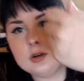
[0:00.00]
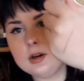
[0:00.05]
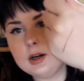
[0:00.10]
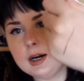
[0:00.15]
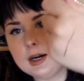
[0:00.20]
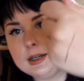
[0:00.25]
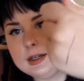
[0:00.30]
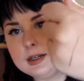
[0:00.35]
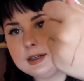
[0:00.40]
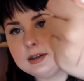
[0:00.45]

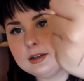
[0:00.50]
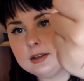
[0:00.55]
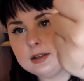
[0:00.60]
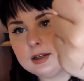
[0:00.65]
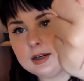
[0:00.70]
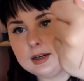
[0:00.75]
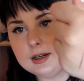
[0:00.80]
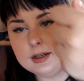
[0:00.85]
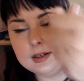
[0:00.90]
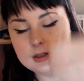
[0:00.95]
I did a
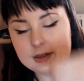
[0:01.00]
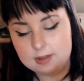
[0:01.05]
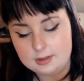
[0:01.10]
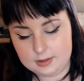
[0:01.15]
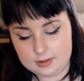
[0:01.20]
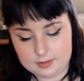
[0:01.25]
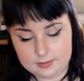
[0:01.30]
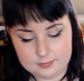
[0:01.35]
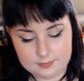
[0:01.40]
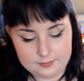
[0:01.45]
line.
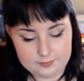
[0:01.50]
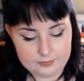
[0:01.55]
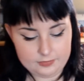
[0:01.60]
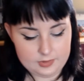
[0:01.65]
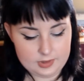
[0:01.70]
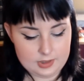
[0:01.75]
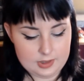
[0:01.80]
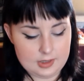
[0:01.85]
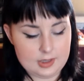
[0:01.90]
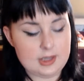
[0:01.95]
Um,
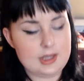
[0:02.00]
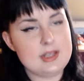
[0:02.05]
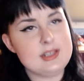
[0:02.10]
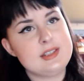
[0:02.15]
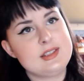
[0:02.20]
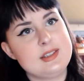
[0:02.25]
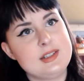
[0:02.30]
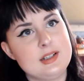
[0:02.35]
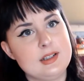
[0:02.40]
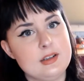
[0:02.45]
it
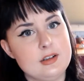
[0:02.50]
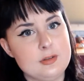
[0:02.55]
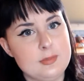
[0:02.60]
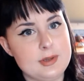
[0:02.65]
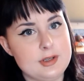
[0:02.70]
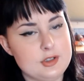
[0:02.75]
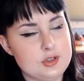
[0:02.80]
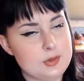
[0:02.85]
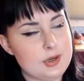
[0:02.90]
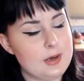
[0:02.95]
is still a little
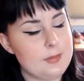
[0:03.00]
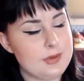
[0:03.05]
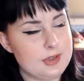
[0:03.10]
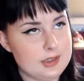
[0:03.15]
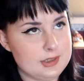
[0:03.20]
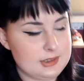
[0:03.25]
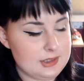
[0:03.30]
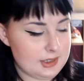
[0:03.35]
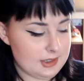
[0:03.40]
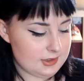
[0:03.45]
bit dry
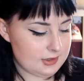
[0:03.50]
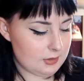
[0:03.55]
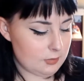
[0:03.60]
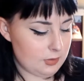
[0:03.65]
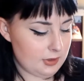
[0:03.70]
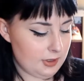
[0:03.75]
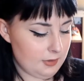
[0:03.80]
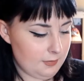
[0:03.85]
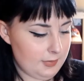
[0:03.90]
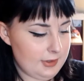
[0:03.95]
because it is a
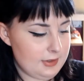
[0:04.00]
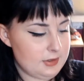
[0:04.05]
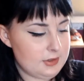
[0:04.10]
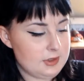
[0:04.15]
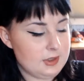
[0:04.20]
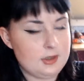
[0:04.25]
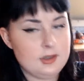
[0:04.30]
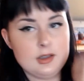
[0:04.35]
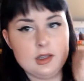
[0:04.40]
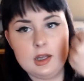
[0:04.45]
brow
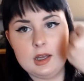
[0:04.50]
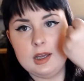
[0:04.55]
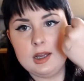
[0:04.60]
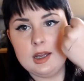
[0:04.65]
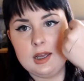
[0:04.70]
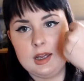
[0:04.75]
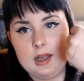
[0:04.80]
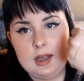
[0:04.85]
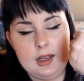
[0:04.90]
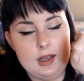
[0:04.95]
pencil,
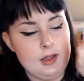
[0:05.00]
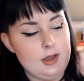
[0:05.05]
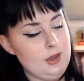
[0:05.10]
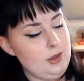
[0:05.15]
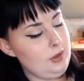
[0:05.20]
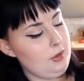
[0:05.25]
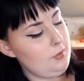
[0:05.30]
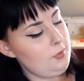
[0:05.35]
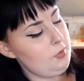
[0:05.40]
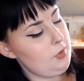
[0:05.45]
and
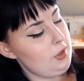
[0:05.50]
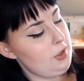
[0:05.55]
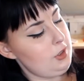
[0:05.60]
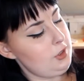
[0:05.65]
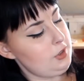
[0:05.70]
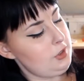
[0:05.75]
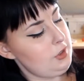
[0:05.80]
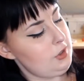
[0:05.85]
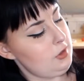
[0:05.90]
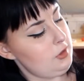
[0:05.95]
the
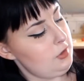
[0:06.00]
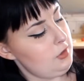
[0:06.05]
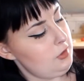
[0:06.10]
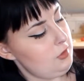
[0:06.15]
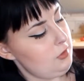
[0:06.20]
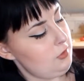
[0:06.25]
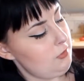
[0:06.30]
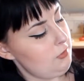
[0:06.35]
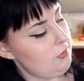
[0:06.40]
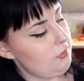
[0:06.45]
brush
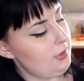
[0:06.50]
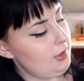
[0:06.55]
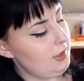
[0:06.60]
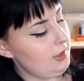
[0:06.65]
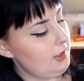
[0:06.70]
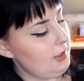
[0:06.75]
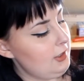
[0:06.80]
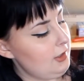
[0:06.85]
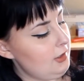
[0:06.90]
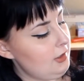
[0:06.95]

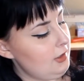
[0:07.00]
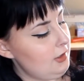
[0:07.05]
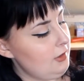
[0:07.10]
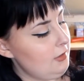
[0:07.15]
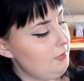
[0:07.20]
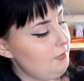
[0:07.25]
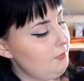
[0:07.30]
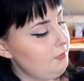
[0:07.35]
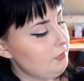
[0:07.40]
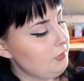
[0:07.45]
really
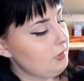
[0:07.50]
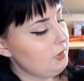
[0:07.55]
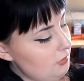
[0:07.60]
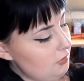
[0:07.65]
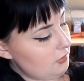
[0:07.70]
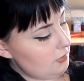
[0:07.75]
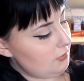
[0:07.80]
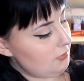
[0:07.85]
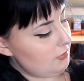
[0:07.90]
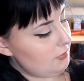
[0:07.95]
um,
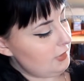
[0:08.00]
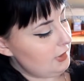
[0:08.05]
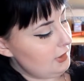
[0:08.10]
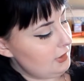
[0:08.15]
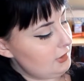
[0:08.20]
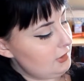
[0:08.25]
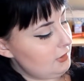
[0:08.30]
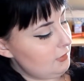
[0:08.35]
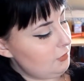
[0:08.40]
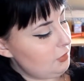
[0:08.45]

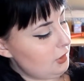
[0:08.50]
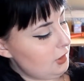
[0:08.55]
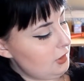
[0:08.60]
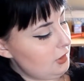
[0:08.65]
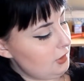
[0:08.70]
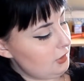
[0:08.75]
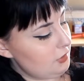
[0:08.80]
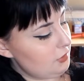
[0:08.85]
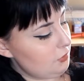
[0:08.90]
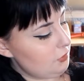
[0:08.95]
makes the
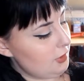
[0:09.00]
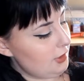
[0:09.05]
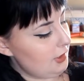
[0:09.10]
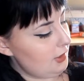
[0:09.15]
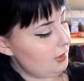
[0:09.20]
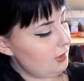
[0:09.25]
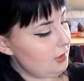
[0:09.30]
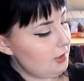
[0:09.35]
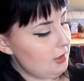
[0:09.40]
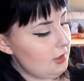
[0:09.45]
products
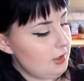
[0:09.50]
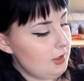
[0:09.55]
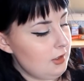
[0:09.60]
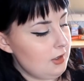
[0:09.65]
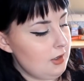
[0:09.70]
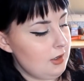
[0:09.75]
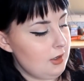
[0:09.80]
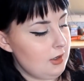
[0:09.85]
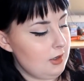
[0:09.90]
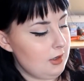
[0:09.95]
well.
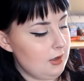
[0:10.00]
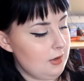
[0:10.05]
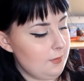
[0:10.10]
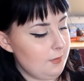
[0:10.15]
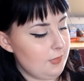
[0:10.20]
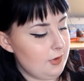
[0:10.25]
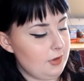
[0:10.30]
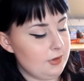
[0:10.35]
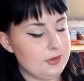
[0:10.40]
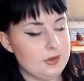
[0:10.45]
Um,
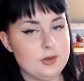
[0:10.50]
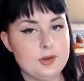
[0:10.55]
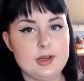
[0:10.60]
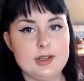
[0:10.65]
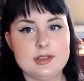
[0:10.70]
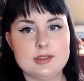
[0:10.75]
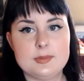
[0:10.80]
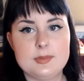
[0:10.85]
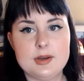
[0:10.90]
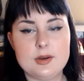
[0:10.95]
although it
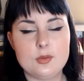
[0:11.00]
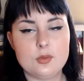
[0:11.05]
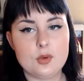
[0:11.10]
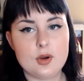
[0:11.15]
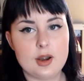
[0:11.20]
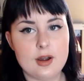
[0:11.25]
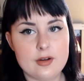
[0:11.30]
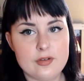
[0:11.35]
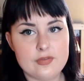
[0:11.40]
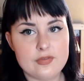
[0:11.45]
is a bit
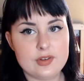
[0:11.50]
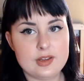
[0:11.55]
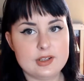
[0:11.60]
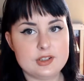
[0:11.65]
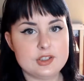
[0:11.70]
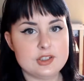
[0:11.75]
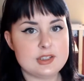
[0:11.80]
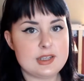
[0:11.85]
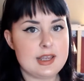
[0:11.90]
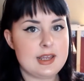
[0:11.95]
rough, it
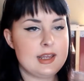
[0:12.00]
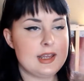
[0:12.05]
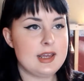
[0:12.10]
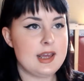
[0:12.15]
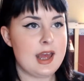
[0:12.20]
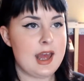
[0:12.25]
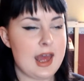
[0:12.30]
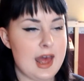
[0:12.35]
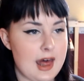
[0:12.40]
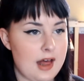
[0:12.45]
just
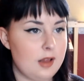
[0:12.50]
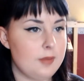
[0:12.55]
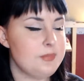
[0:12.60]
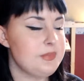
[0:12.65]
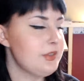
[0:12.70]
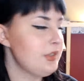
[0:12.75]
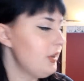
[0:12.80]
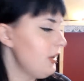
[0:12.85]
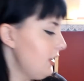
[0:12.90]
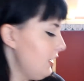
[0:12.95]

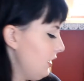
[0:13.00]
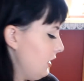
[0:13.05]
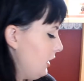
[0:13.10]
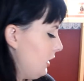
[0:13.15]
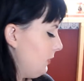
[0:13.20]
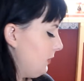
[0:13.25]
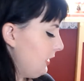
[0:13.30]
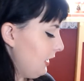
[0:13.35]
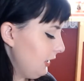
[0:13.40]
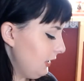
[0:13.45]
helps
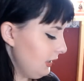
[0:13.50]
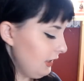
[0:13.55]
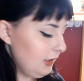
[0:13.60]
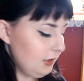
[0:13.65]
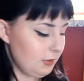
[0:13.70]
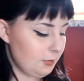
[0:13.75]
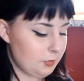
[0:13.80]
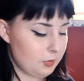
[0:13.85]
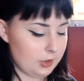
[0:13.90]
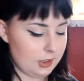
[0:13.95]
blending
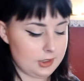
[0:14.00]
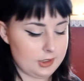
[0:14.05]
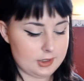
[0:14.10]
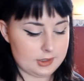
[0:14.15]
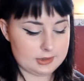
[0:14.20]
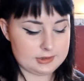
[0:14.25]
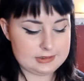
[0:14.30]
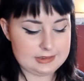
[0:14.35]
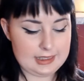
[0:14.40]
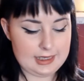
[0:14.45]
the
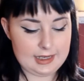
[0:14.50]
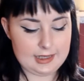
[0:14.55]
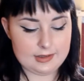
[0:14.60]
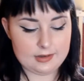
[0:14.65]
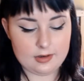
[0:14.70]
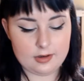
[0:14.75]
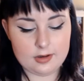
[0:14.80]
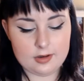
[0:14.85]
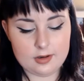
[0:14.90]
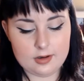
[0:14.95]
products that
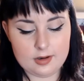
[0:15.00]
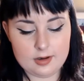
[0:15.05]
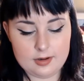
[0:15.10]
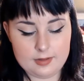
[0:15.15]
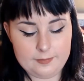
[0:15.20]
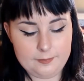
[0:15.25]
are